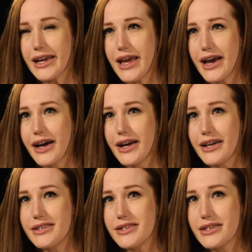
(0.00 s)

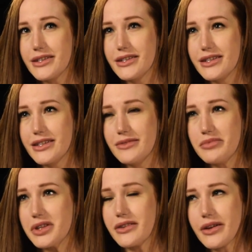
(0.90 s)
But
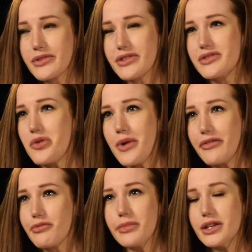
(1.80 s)
there was just no way
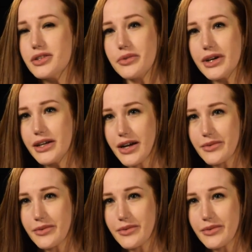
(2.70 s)
for me to do it.